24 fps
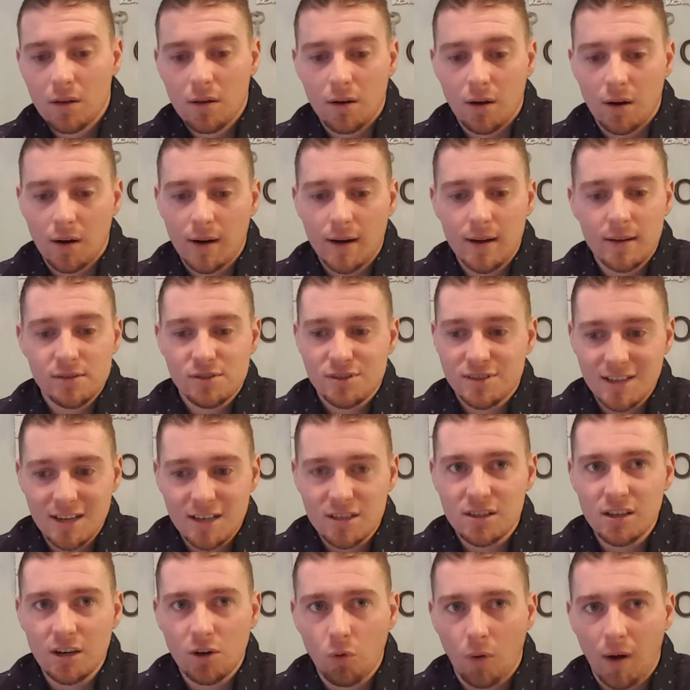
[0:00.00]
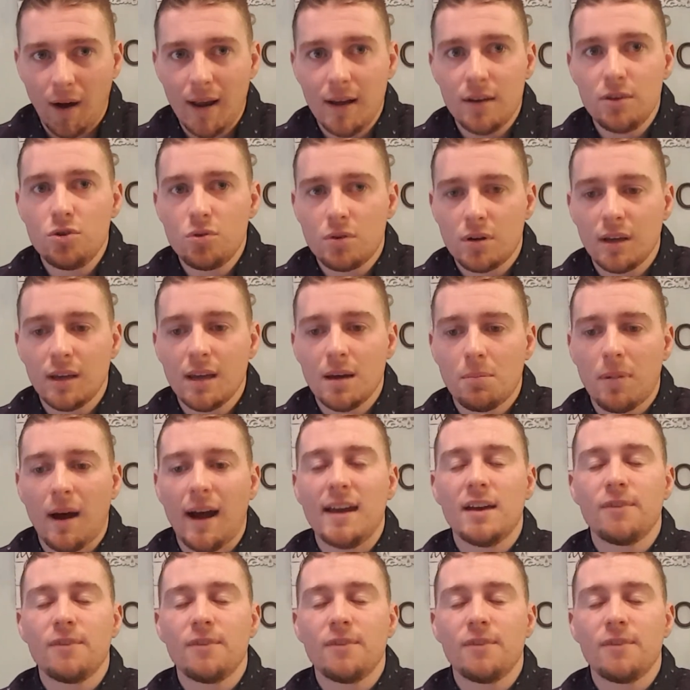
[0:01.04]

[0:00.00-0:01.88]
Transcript: All right, 60 grand you can get by.